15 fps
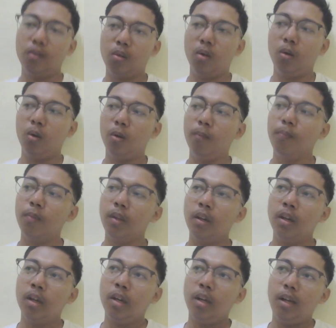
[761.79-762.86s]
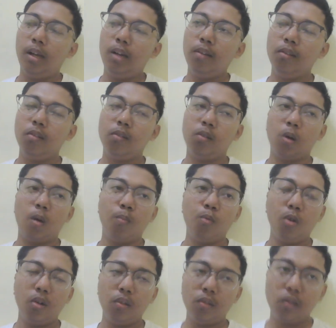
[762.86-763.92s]
So it is some
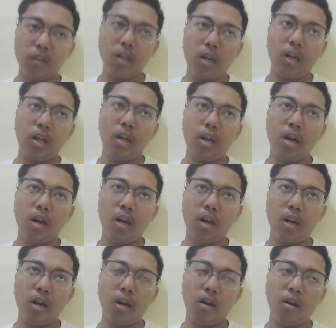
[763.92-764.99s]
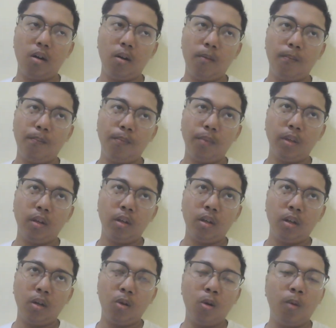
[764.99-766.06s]
words that are
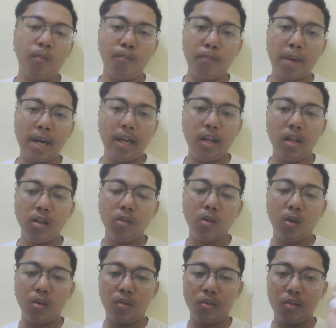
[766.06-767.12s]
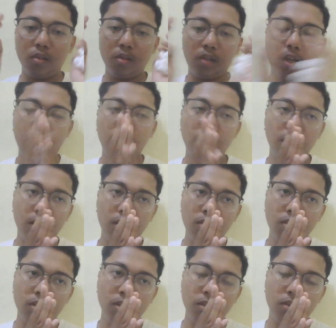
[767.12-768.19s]
combining those
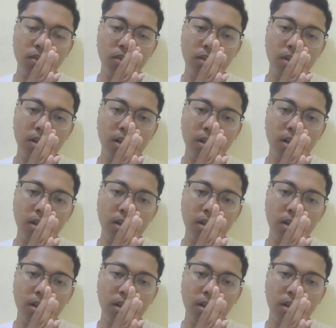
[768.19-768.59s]
sentences